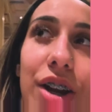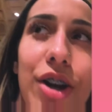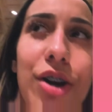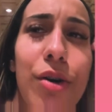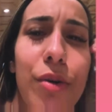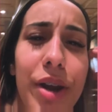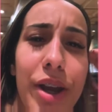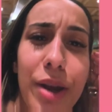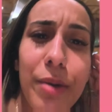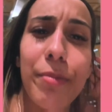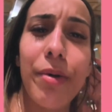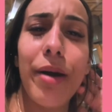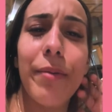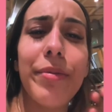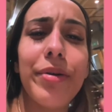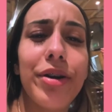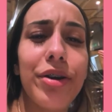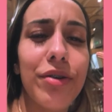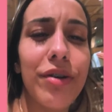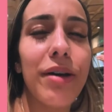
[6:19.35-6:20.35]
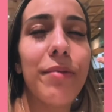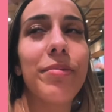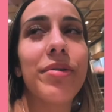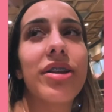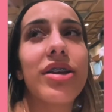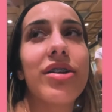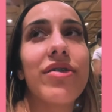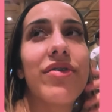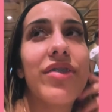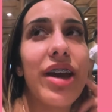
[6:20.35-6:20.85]
Korean barbecue, I
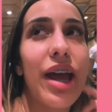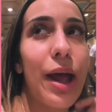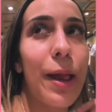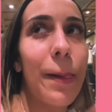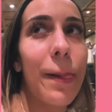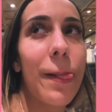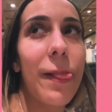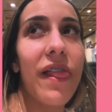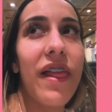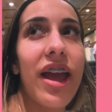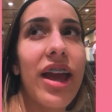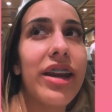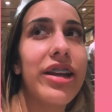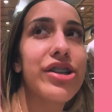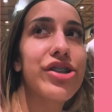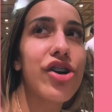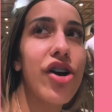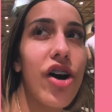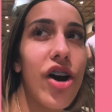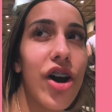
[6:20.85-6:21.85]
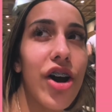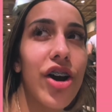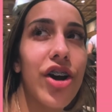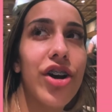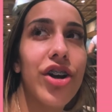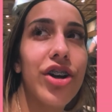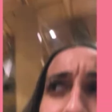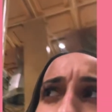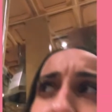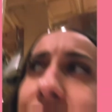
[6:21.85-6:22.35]
believe, yeah. And it's
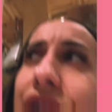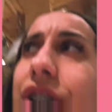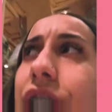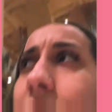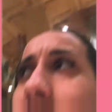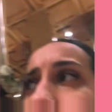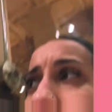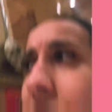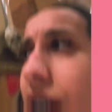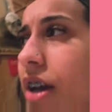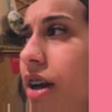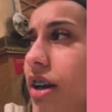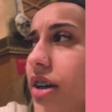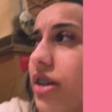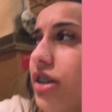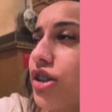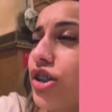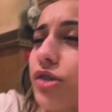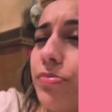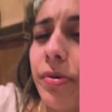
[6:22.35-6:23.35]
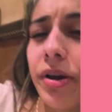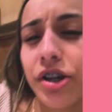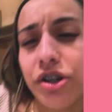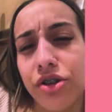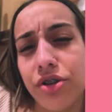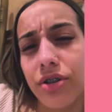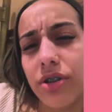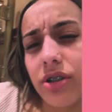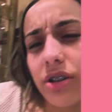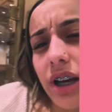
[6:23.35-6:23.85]
called Shane
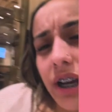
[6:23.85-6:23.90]
Special,